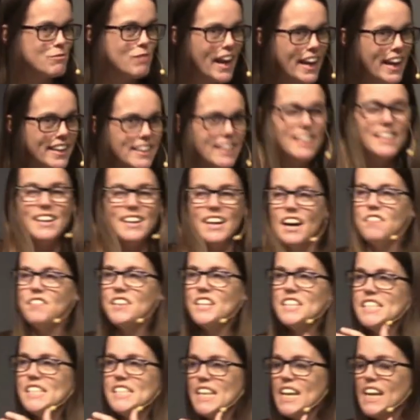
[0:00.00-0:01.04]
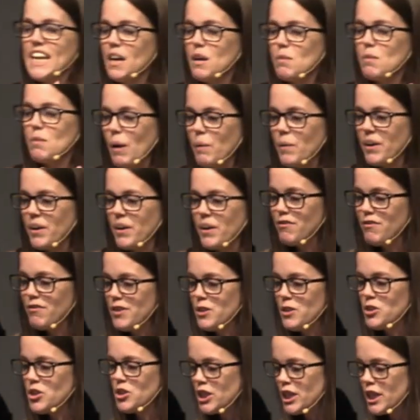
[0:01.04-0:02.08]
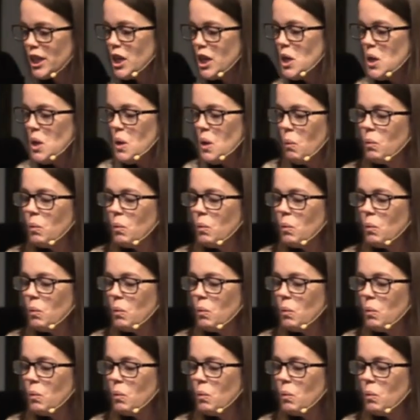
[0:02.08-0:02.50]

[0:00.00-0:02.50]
Right? Of us thinking about what our future